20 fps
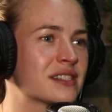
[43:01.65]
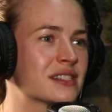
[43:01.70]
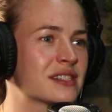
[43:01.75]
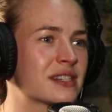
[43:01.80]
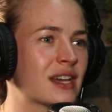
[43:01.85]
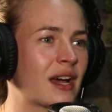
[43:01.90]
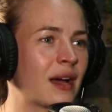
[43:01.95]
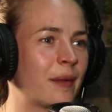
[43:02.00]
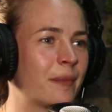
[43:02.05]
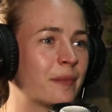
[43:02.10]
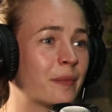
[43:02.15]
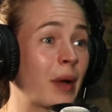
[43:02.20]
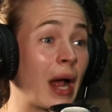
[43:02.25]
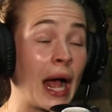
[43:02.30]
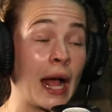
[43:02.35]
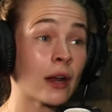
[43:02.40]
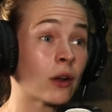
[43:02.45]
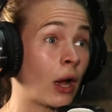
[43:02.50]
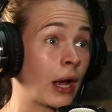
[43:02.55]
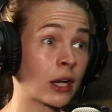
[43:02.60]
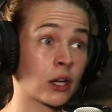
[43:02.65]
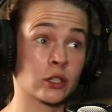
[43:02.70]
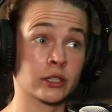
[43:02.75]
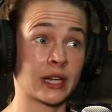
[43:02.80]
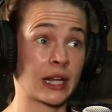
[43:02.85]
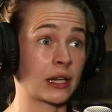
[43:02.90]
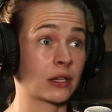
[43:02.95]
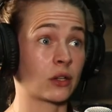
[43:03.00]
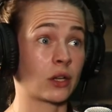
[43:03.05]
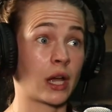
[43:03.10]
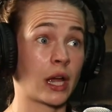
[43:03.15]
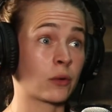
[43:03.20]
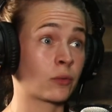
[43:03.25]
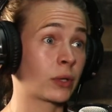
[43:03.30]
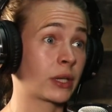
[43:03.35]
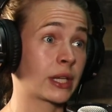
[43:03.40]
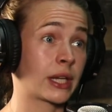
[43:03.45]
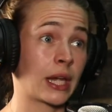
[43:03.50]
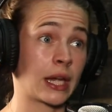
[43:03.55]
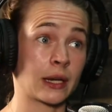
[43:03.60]
this, but I couldn't handle it. I
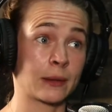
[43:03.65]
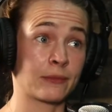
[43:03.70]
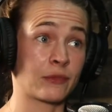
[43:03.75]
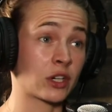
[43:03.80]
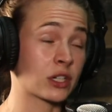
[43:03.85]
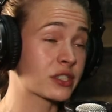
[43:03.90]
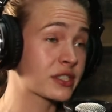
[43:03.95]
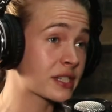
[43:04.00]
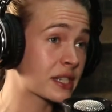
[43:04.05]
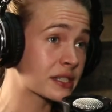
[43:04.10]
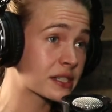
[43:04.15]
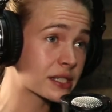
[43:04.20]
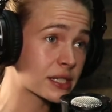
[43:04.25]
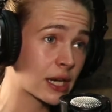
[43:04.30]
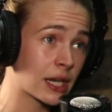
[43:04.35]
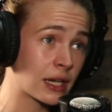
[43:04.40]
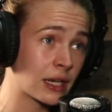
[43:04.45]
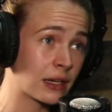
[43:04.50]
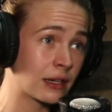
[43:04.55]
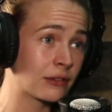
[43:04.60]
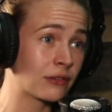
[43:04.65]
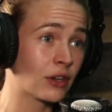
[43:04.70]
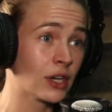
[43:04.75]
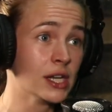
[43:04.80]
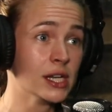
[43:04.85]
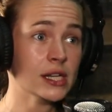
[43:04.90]
really can't. I'm very sensitive.